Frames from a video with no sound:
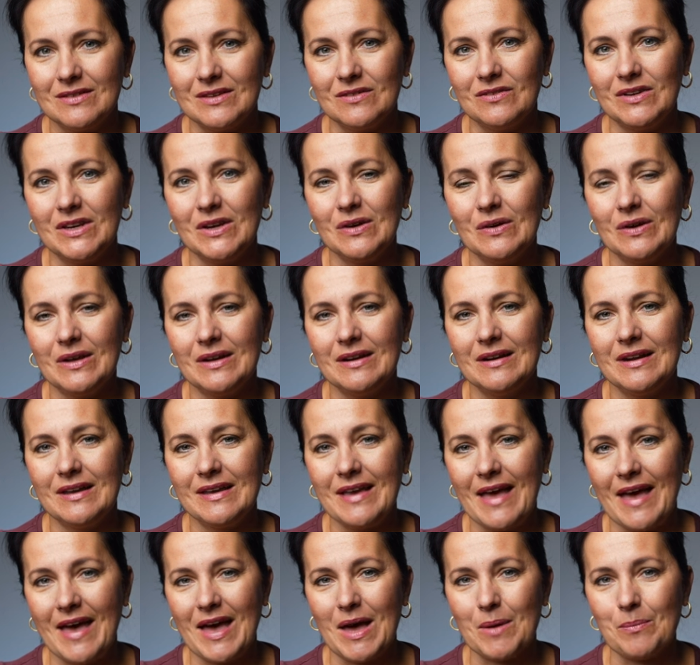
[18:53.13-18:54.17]
The video editing
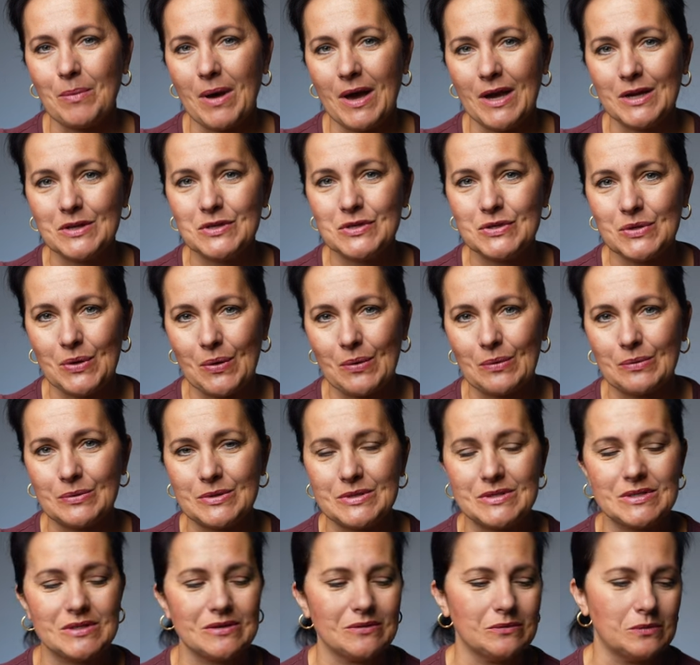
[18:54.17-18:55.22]
app I
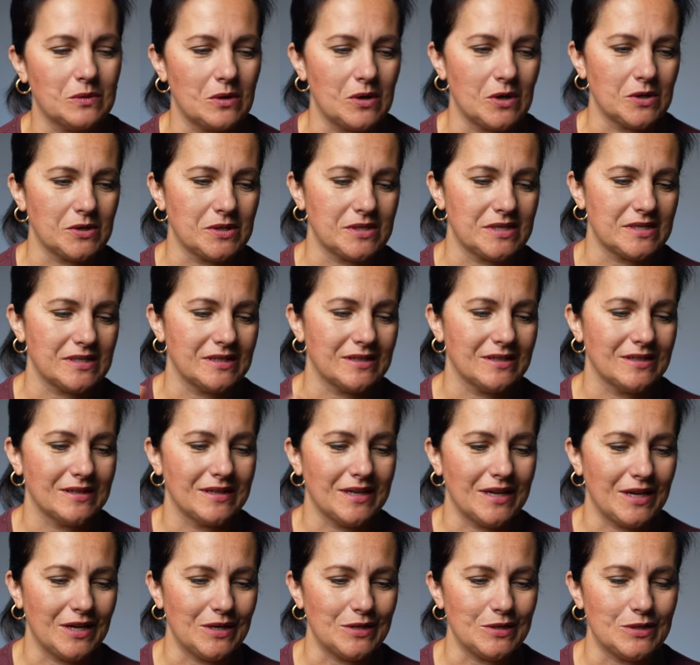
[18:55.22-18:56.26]
chose was
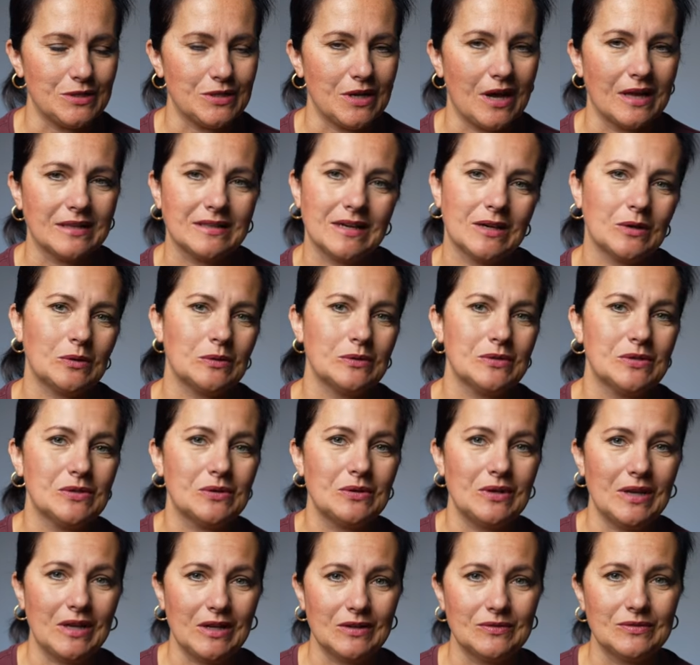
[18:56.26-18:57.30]
InShot. I
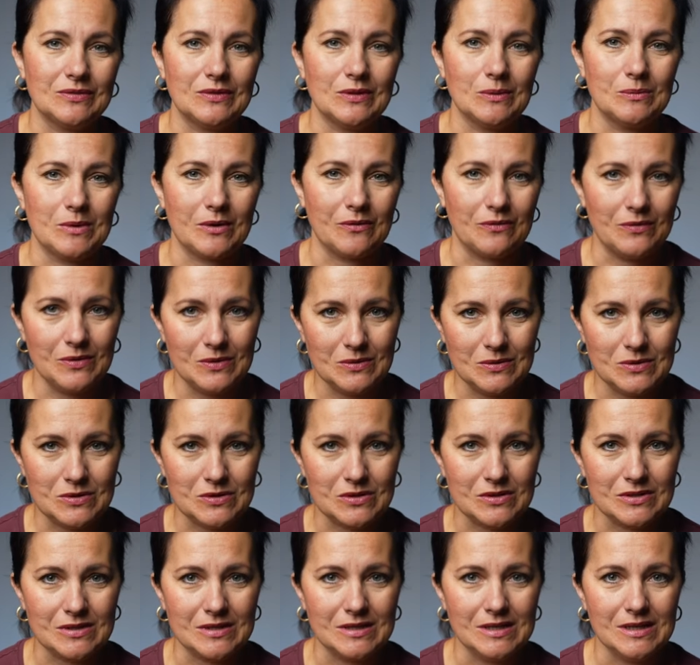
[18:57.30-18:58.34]
also love
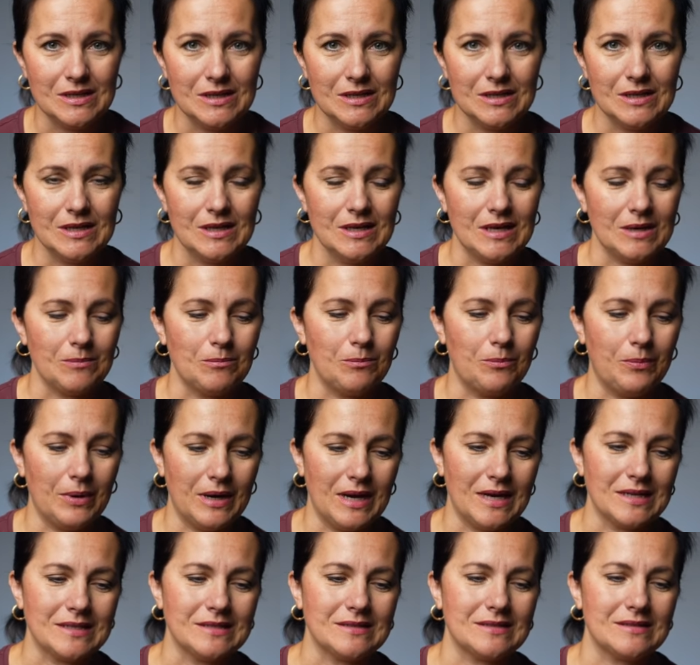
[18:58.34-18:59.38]
LumaFusion,
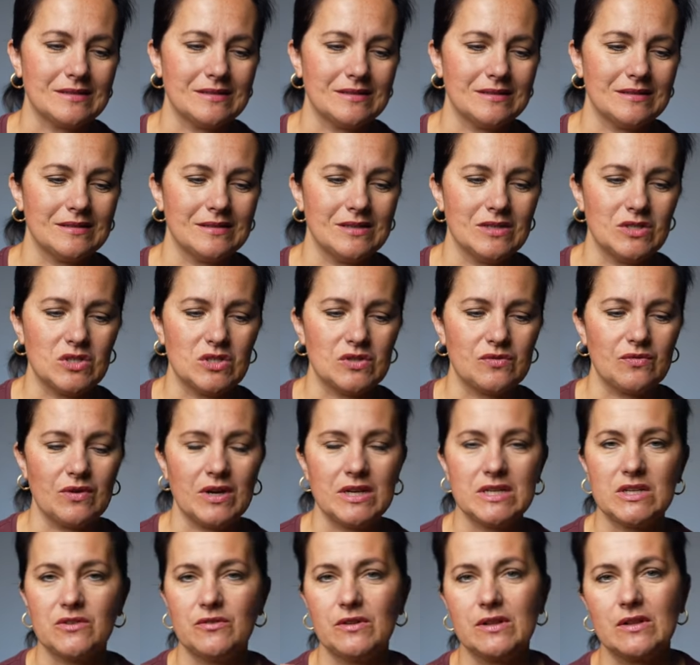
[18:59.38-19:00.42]
but it's just
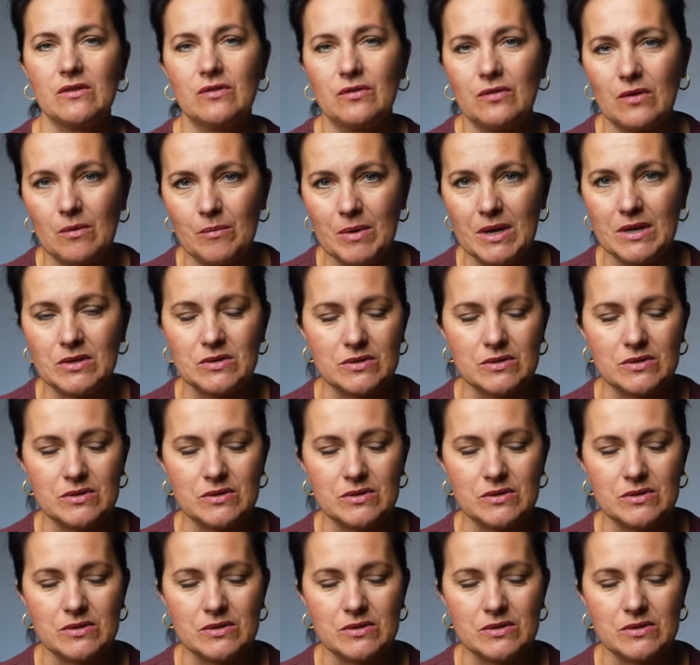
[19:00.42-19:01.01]
very difficult for me